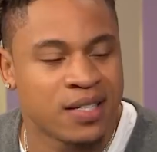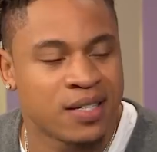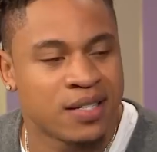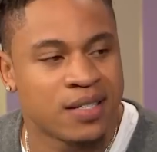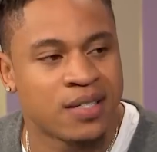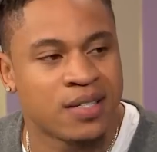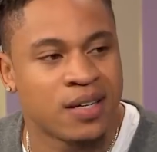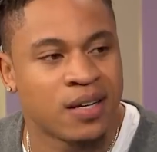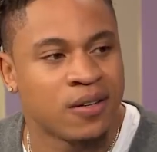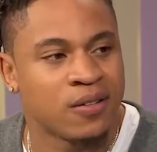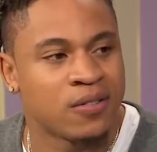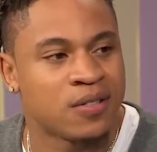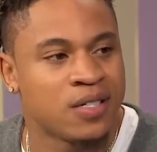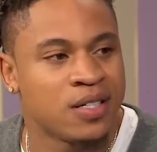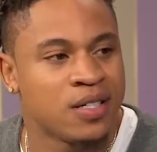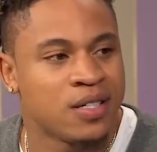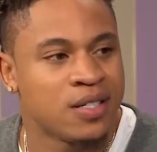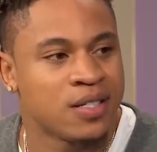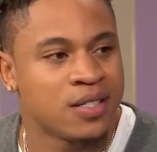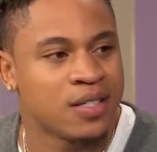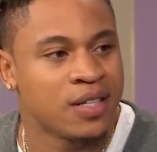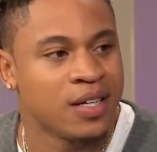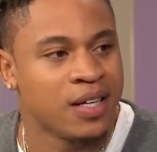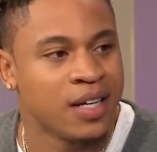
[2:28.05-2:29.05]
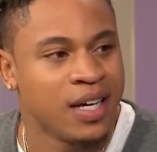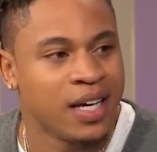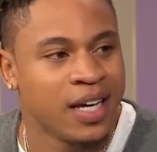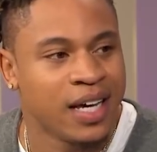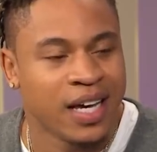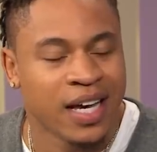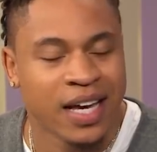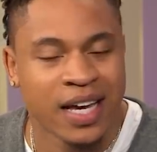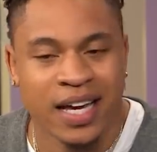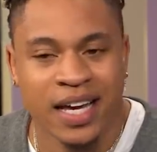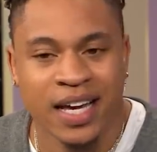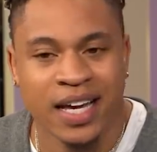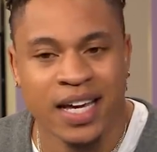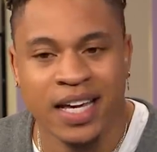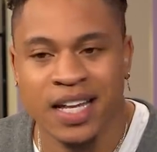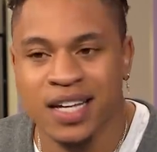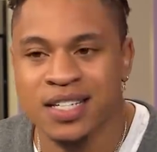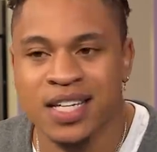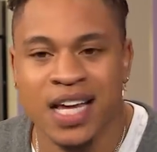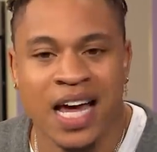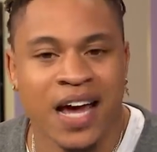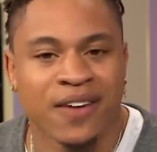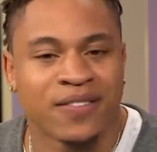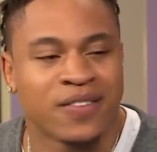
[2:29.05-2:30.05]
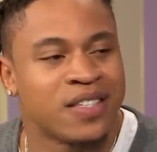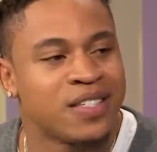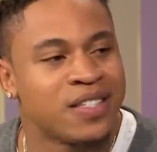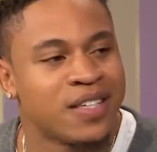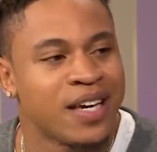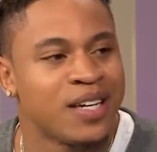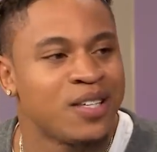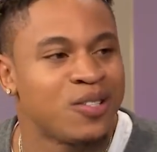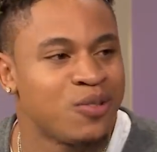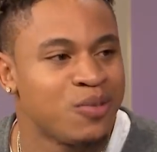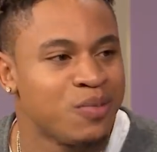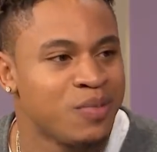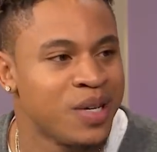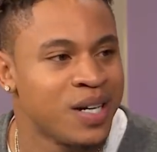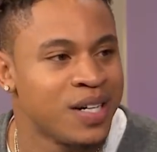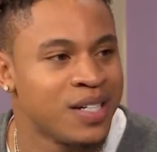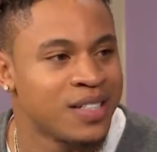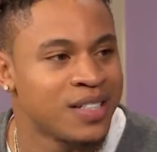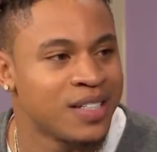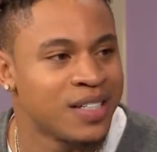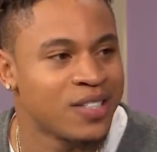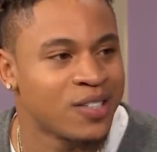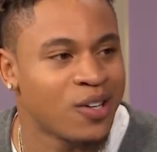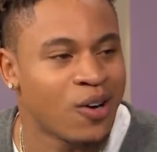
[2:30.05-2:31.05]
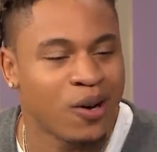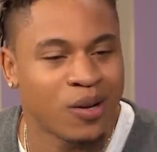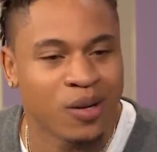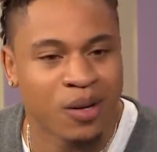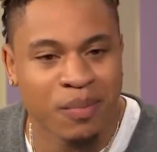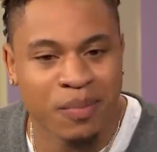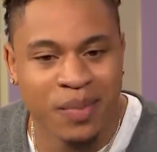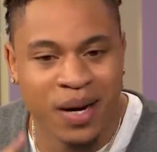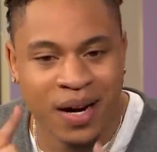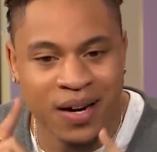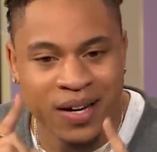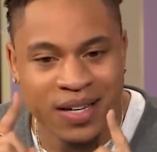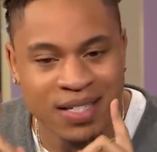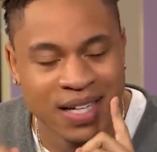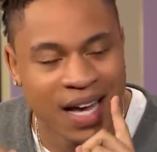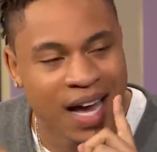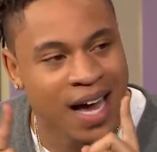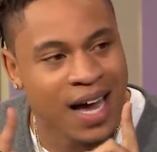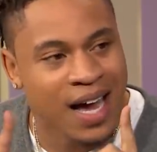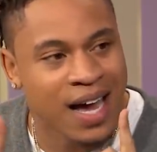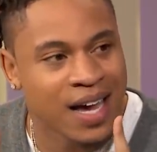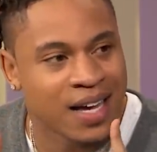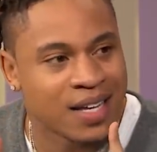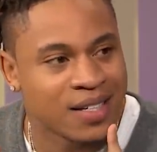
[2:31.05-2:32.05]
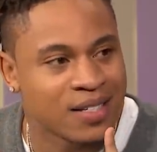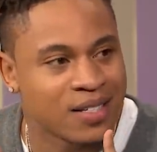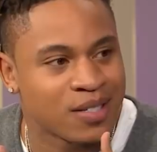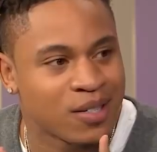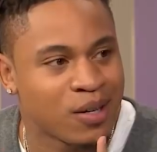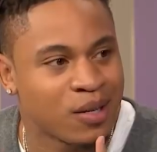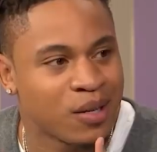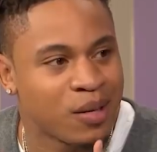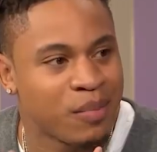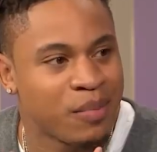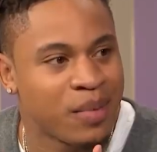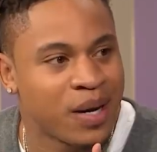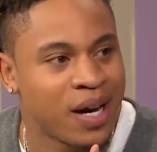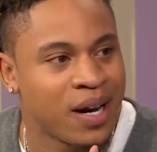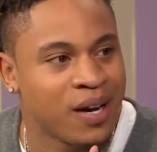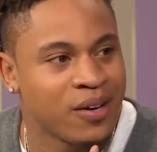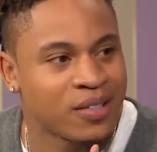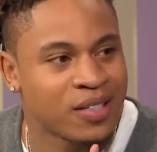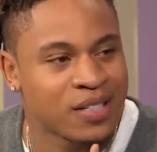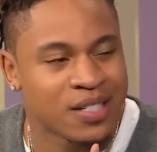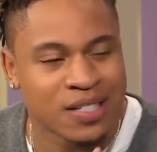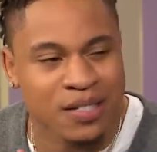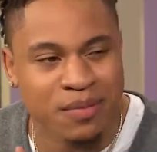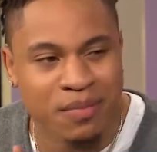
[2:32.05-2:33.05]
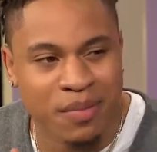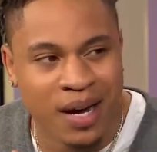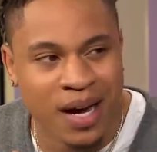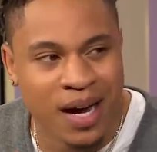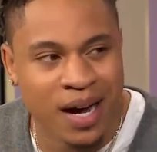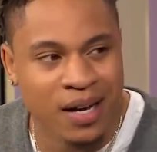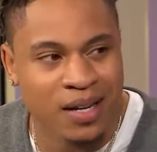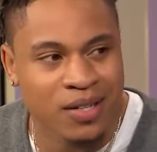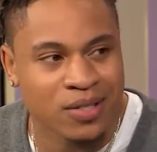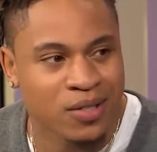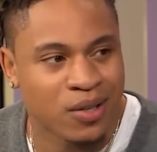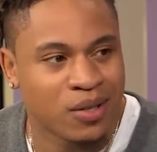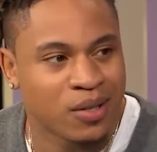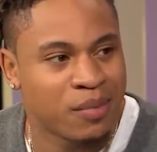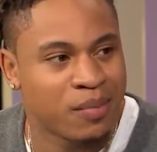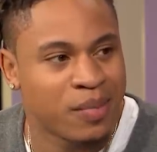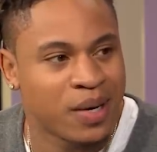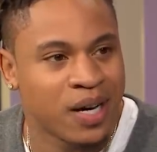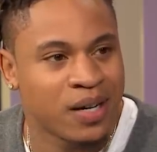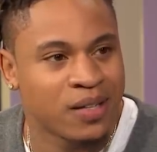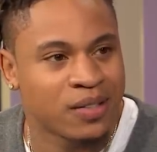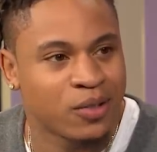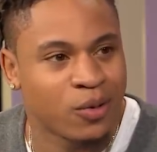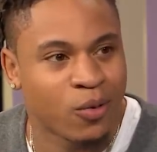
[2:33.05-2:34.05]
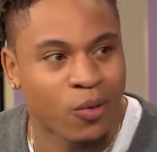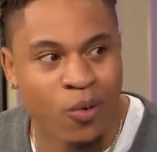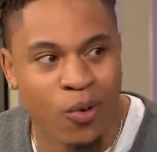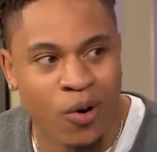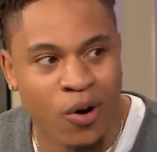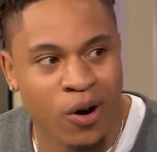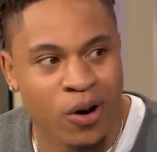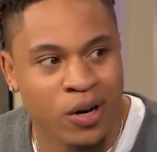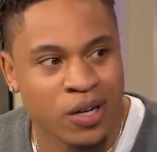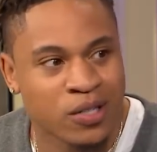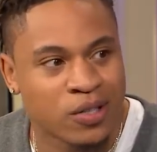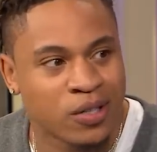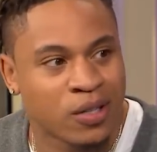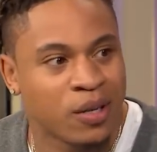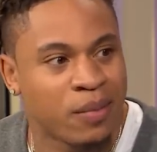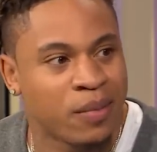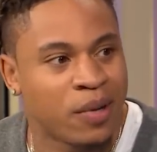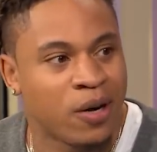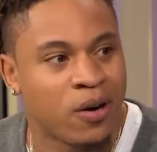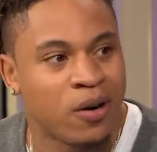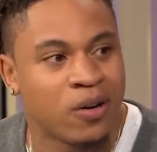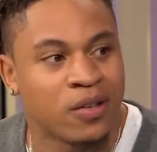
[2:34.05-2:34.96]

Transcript: is the subtleties he doesn't have to say too much. It's all about his eyes. It's all mm -hmm. about the smile. It's all about the walk. It's all about